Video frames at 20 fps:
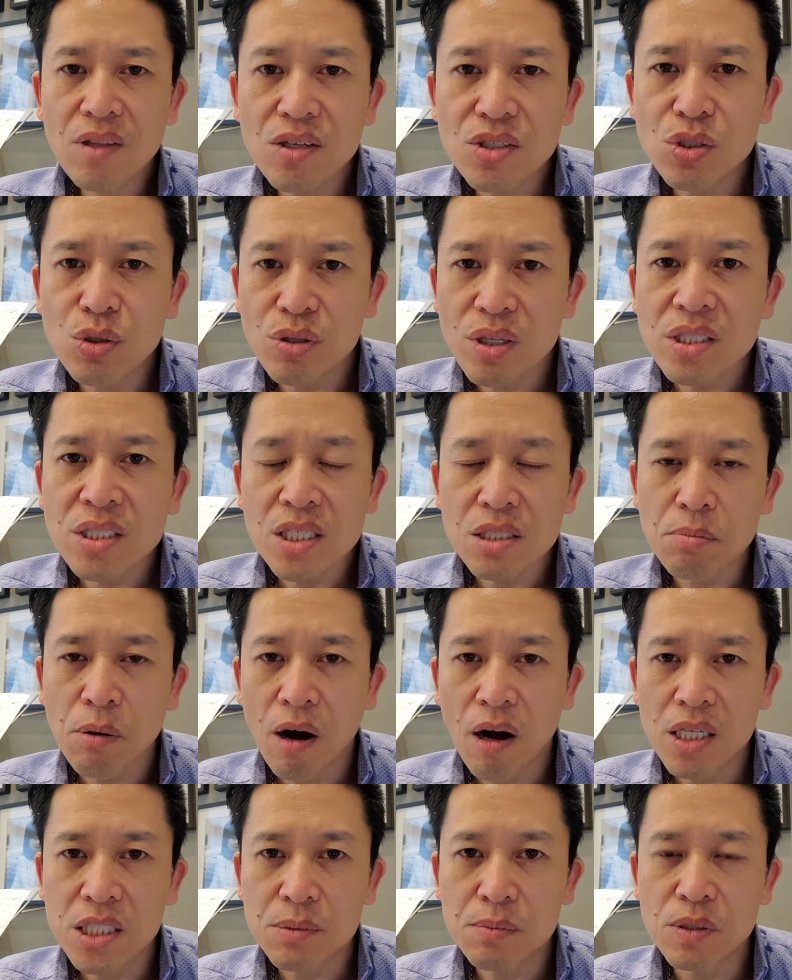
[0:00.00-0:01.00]
So this is
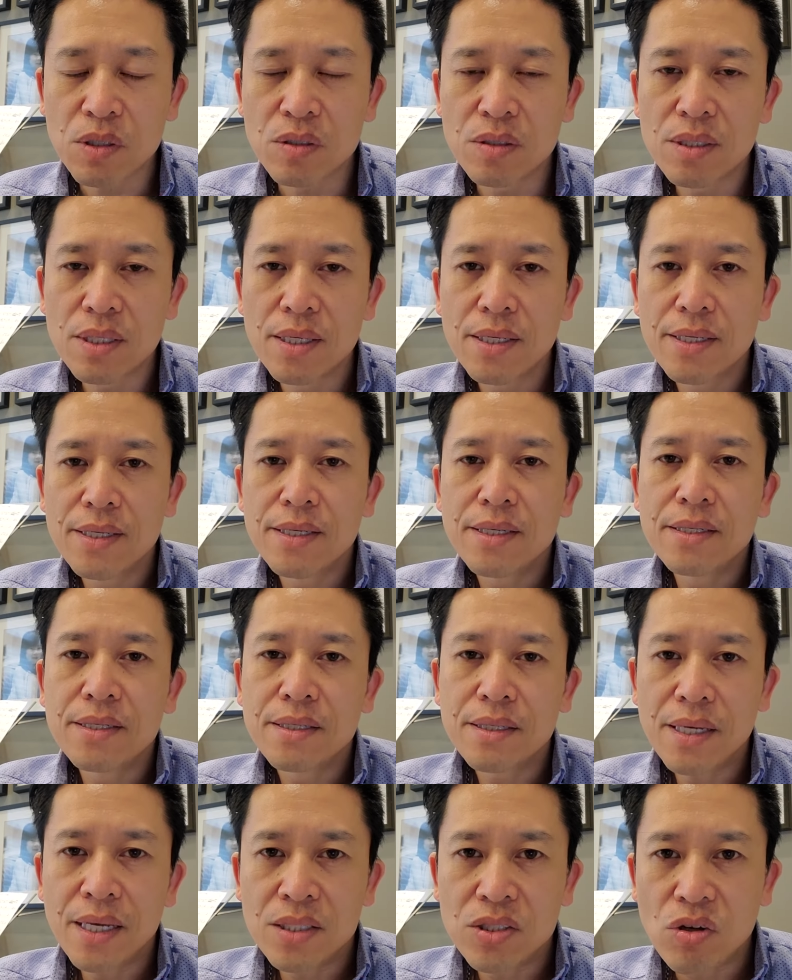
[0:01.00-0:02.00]
possible.
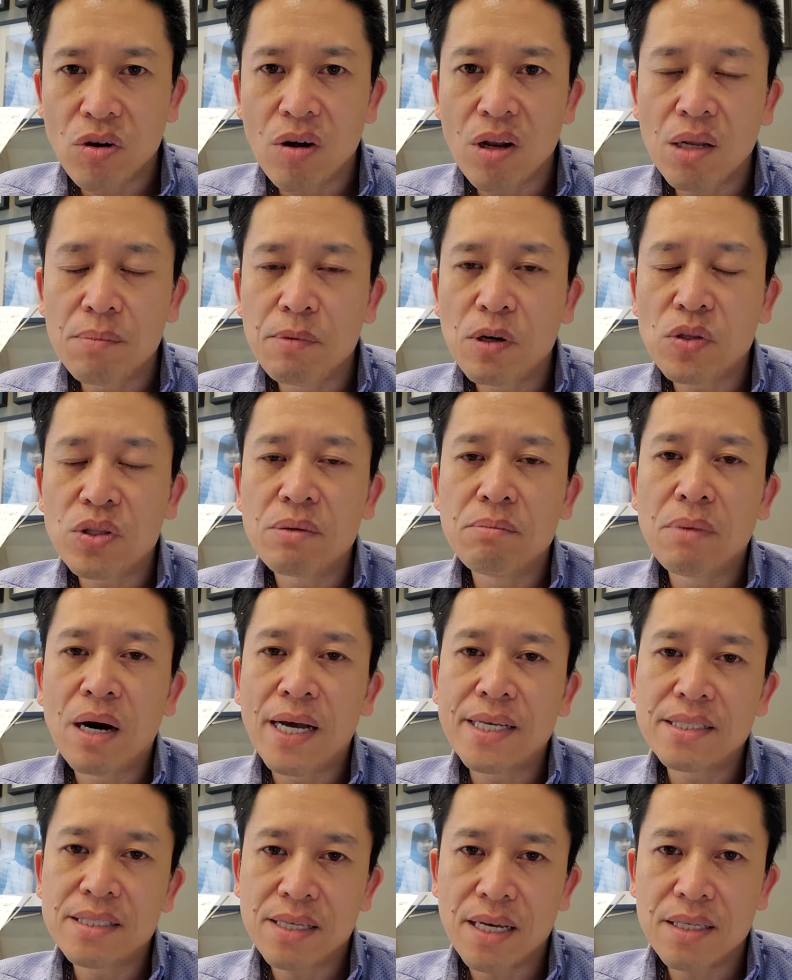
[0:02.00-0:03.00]
It's all about the
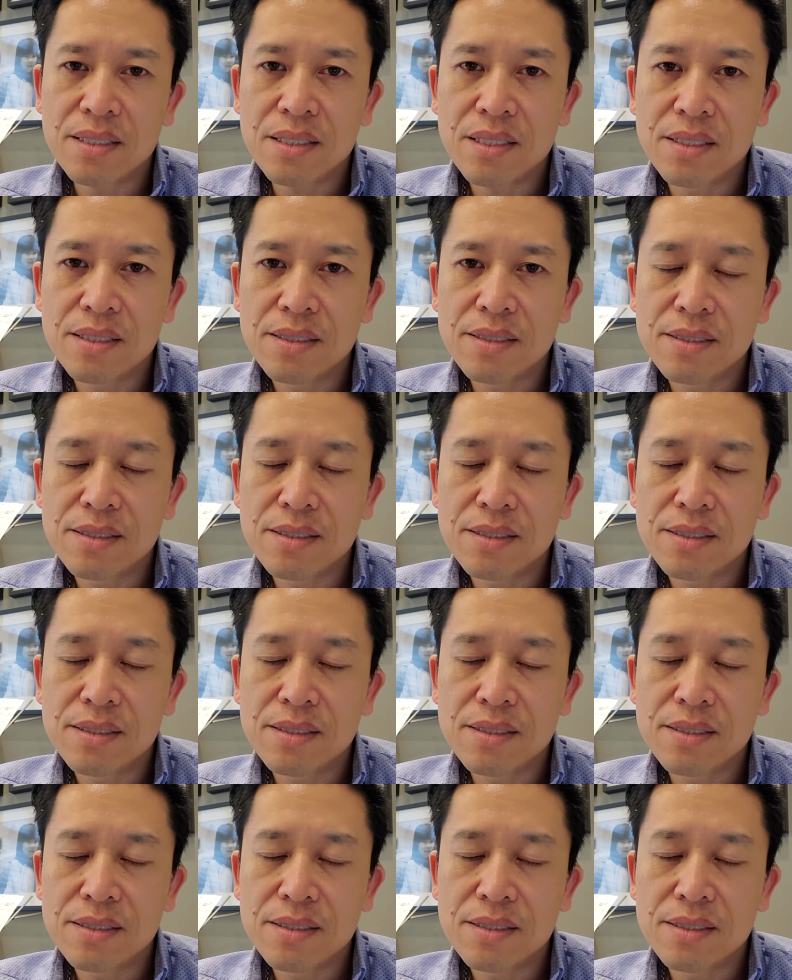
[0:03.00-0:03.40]
mindset.